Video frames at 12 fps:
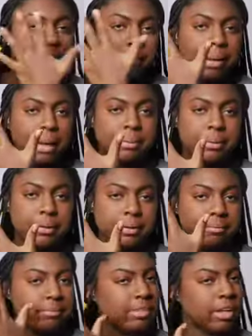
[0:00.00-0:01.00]
whole
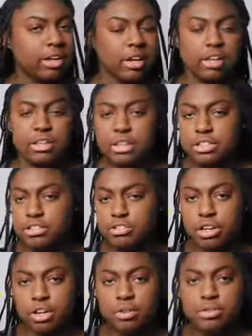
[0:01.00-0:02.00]
paper, the color that you
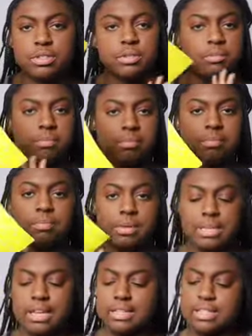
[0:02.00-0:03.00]
chose,
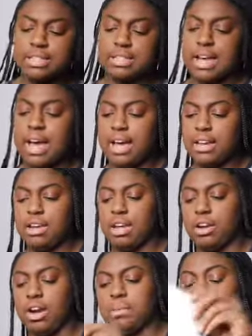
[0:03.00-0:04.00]
put that to the side
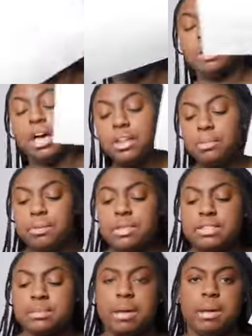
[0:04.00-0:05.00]
and grab you another
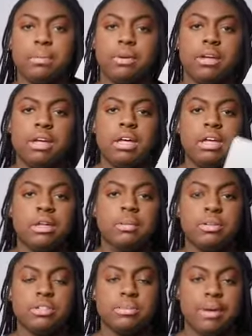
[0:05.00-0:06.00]
piece of paper to
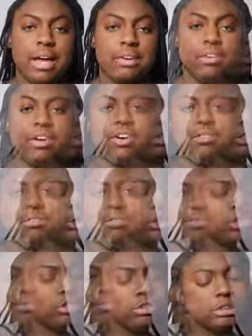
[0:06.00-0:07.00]
put your pattern on.
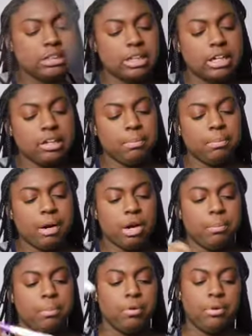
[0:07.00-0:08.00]
Use the color
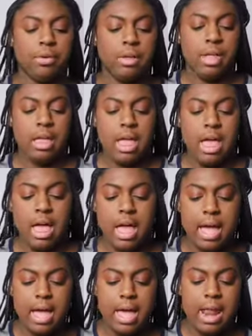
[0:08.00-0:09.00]
purple,
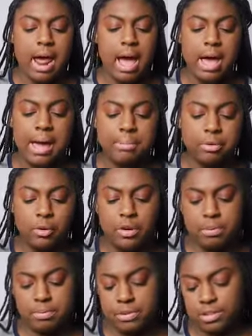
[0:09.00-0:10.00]
and I'm
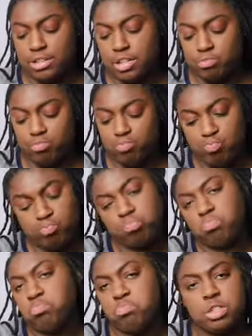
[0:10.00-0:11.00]
going to put
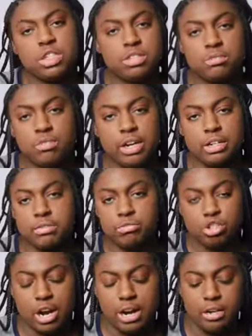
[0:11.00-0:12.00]
just some random
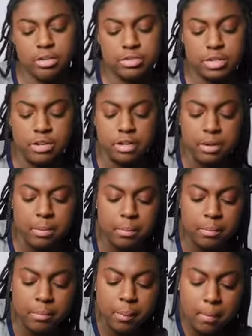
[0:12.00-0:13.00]
triangles on there.
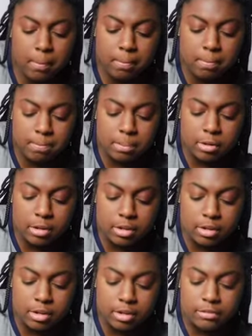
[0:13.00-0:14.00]

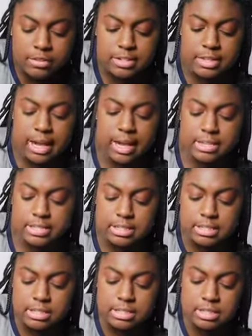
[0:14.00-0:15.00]
Different
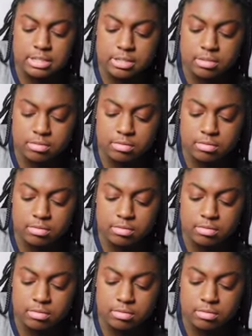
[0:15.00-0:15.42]
sizes.